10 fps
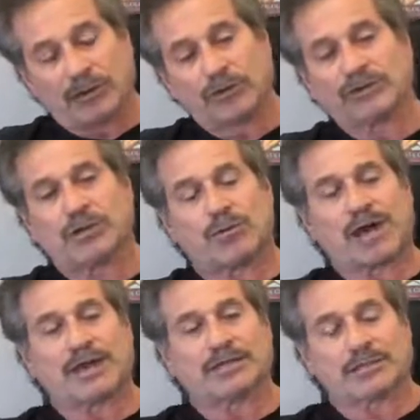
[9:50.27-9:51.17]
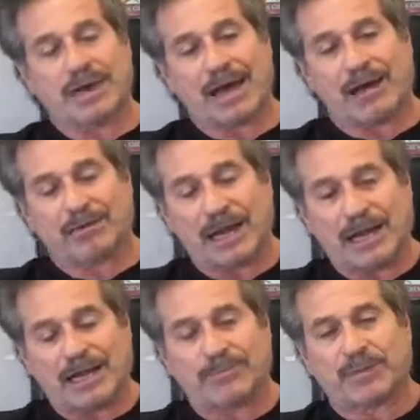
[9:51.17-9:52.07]
losing weight is about
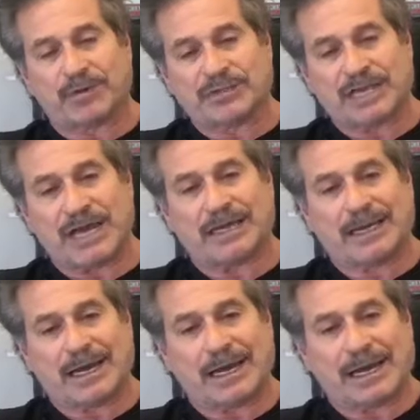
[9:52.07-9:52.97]
80%